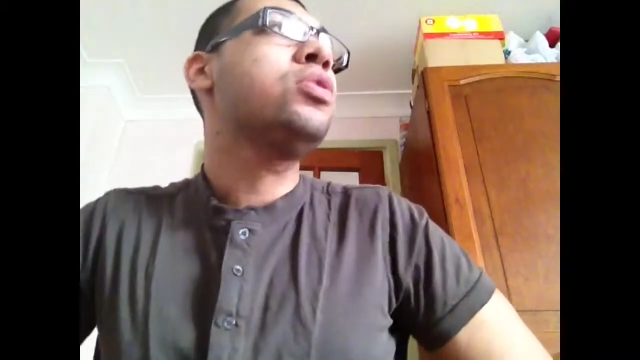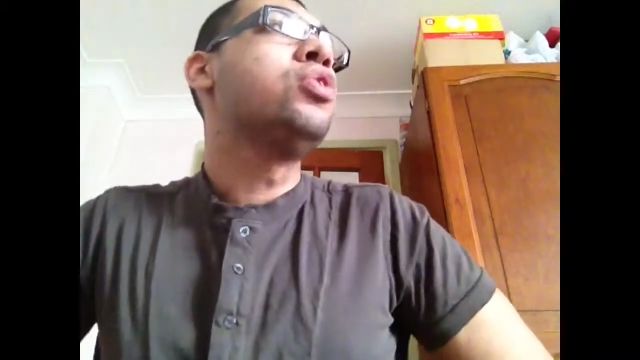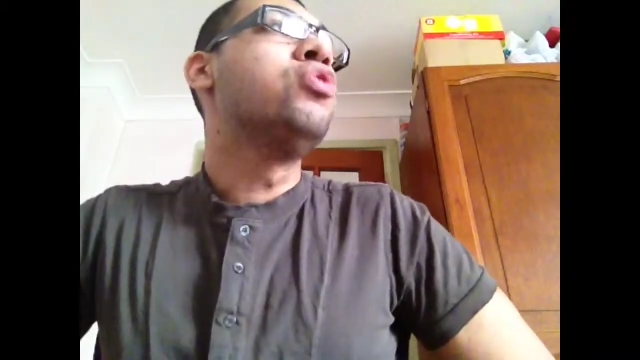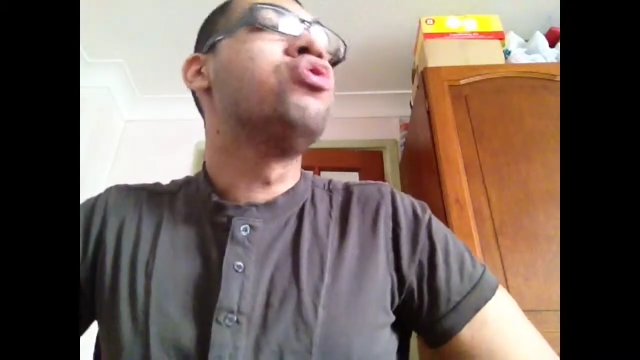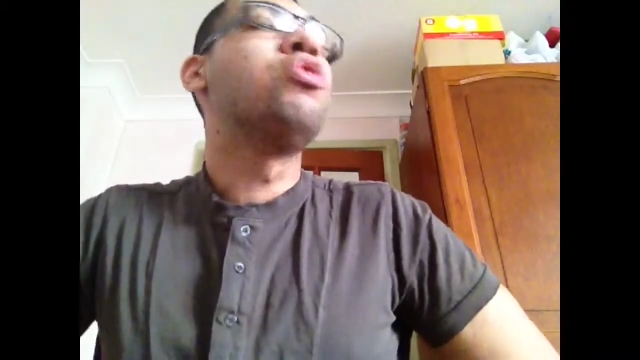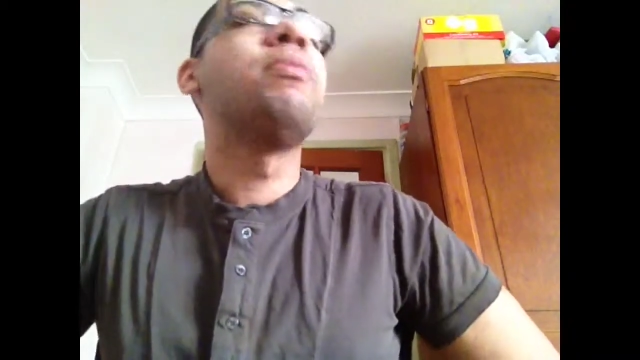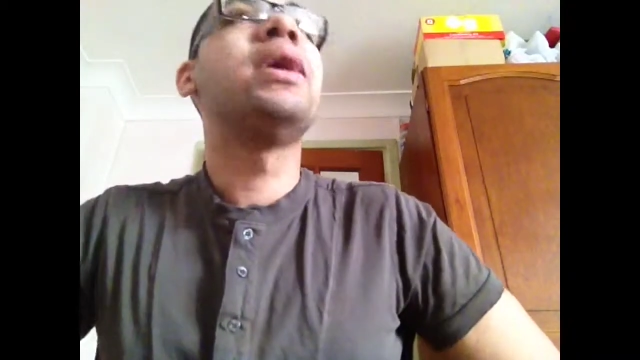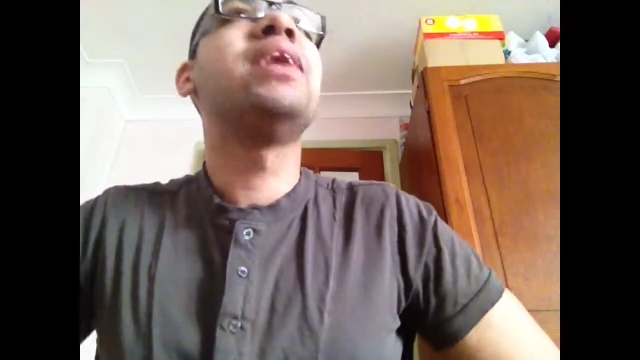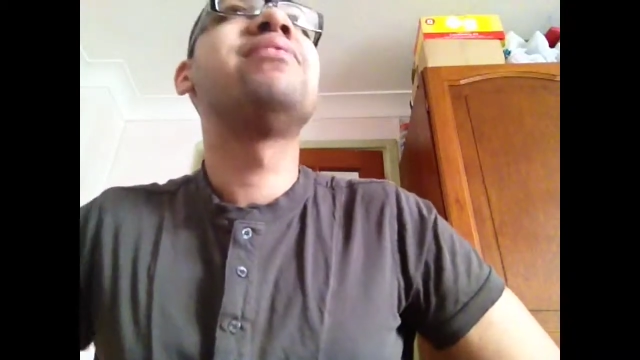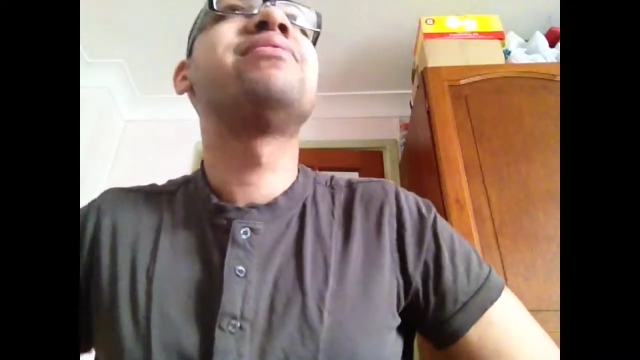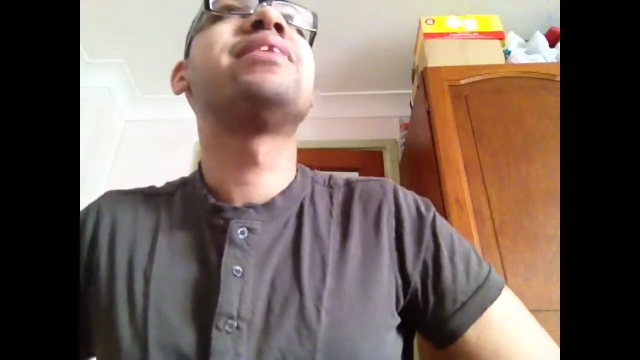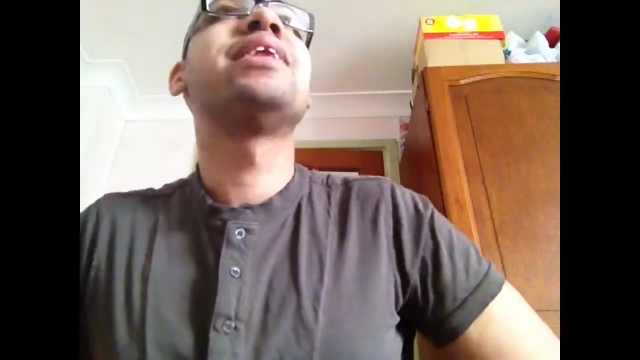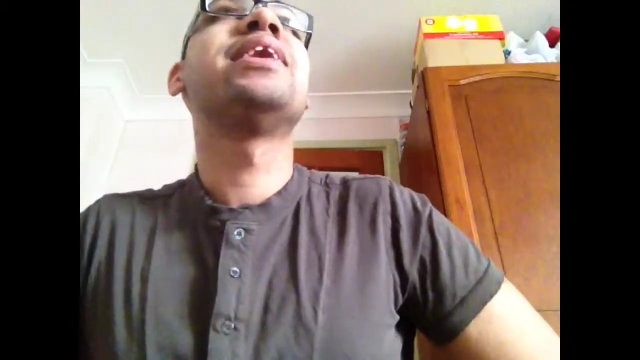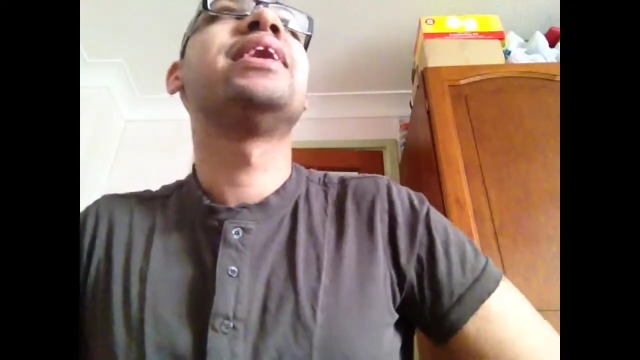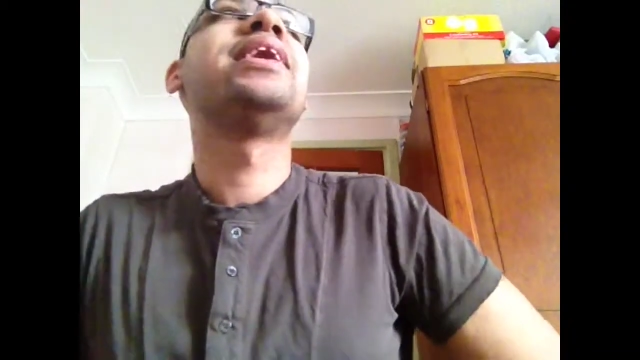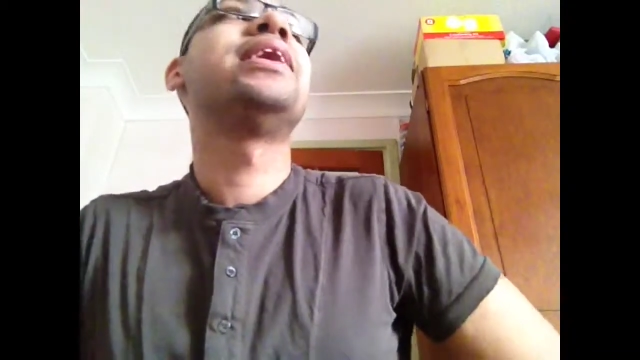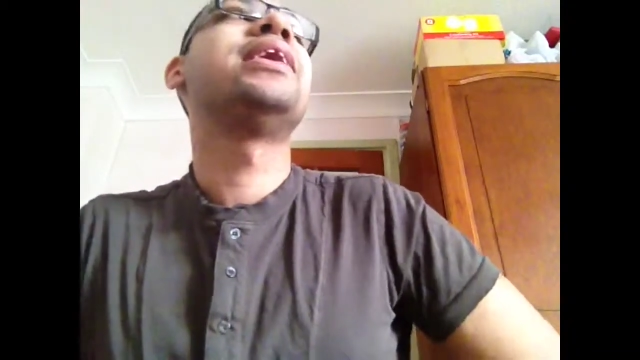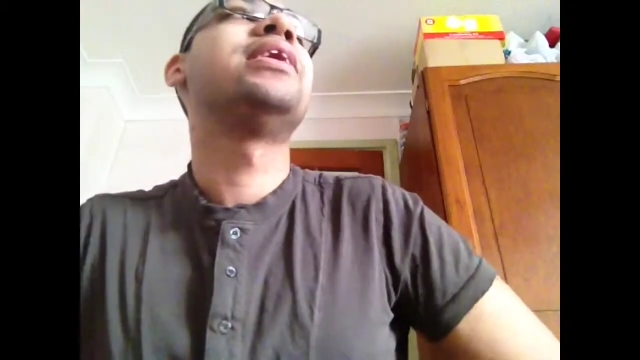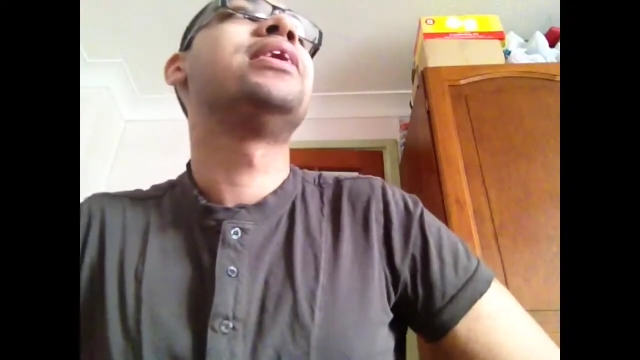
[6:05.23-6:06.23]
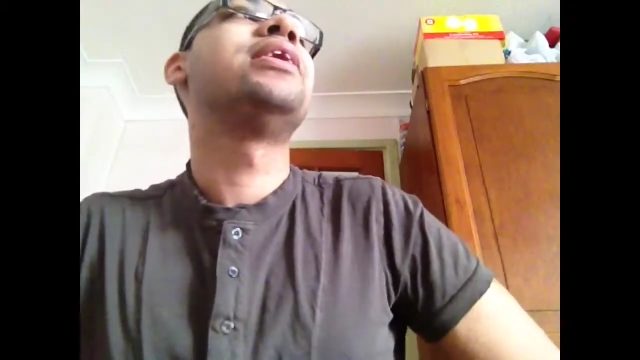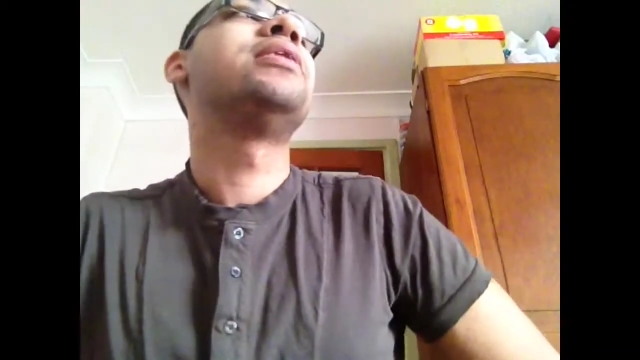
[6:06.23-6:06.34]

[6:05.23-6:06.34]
So basically,